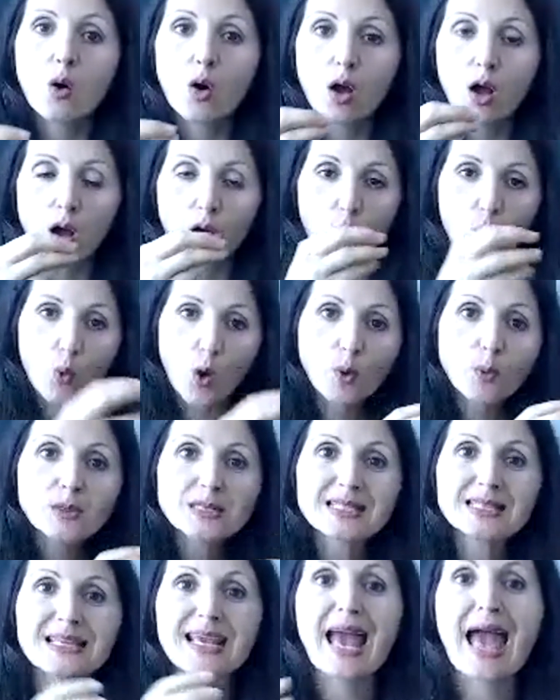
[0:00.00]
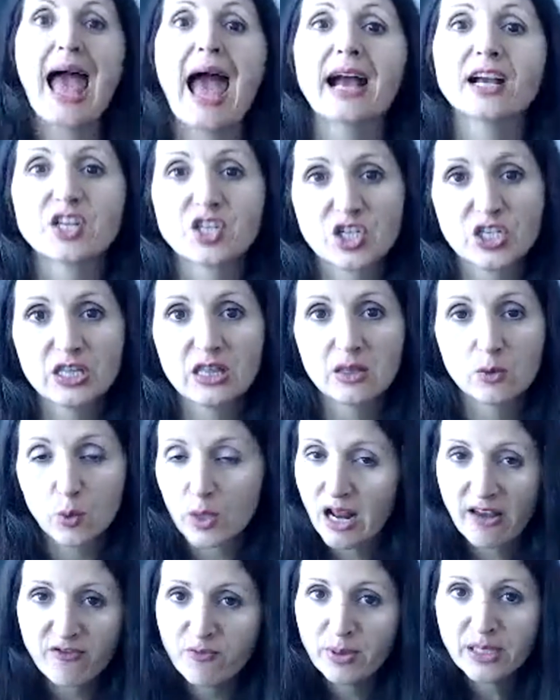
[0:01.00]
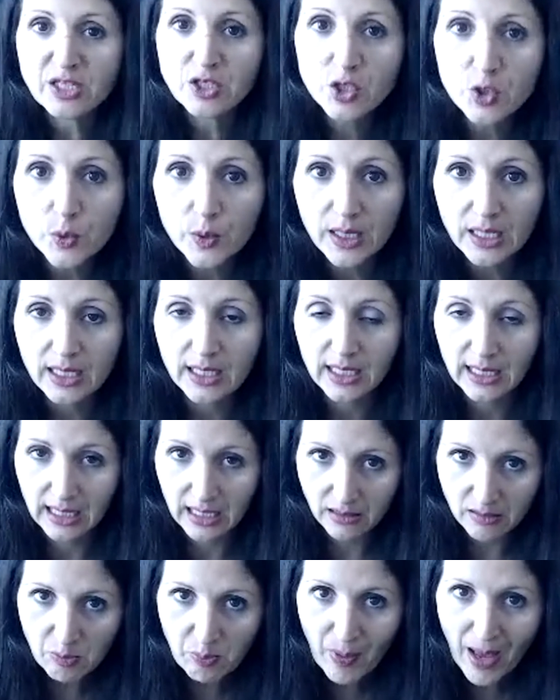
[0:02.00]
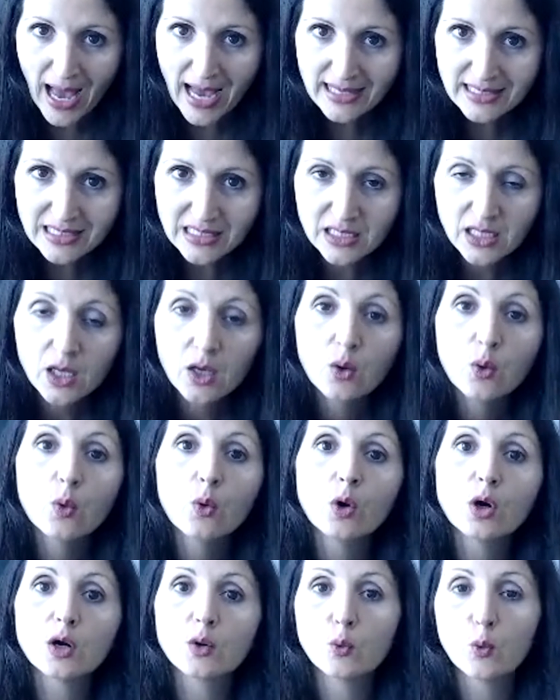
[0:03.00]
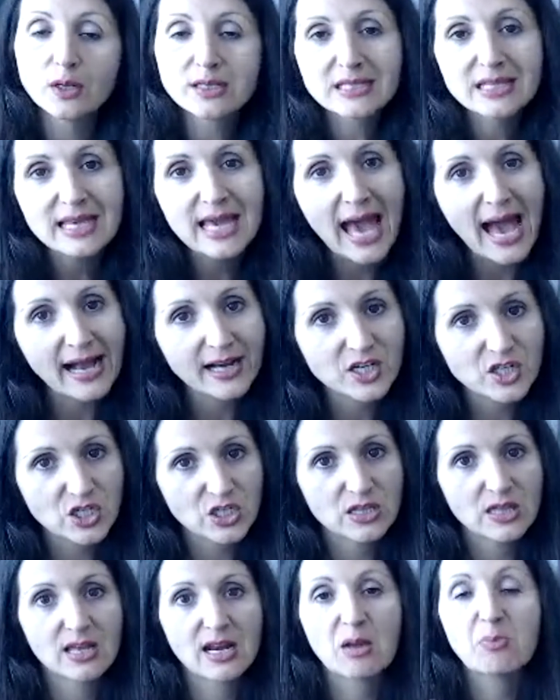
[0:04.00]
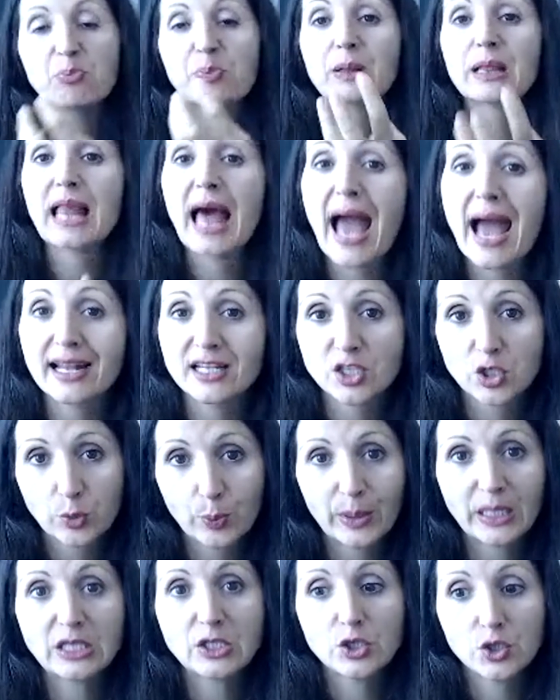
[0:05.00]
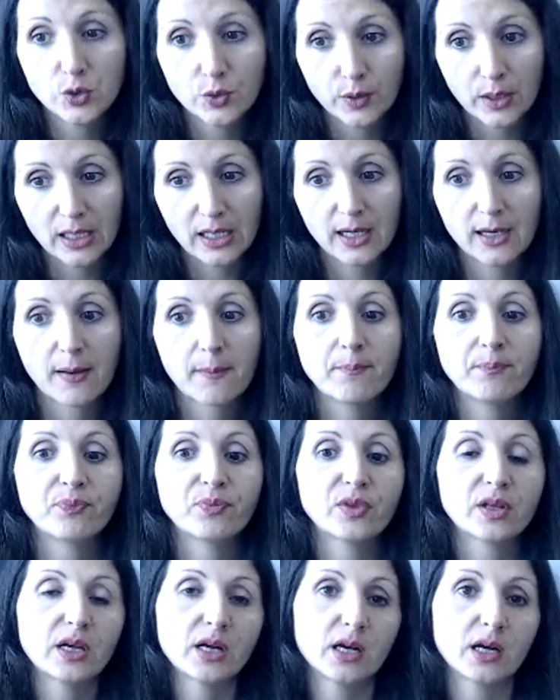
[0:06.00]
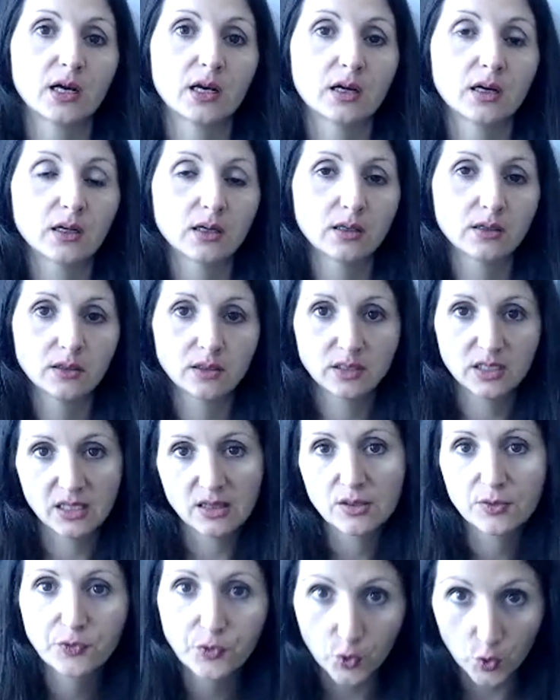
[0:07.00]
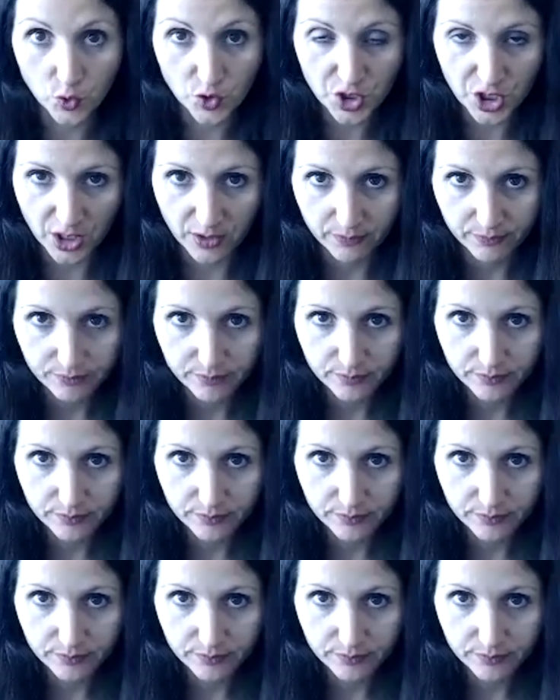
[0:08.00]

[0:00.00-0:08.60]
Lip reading: what was the action, what I've been doing in the past, or what's the action that I plan to be doing in the future.